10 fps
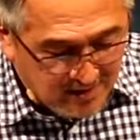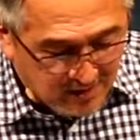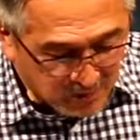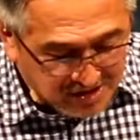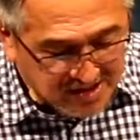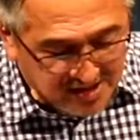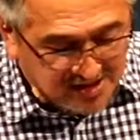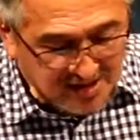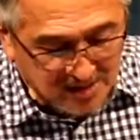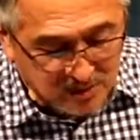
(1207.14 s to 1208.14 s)
where it says
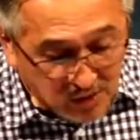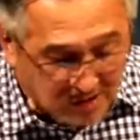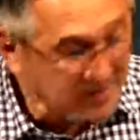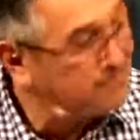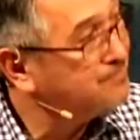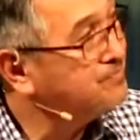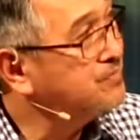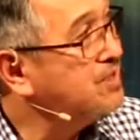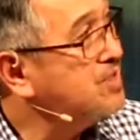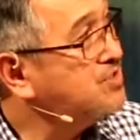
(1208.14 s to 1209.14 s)
this, Look,
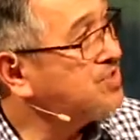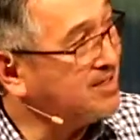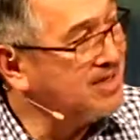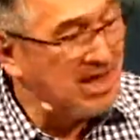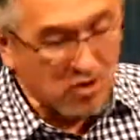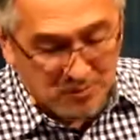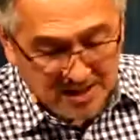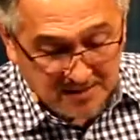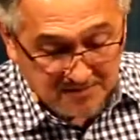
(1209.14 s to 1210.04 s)
said Naomi,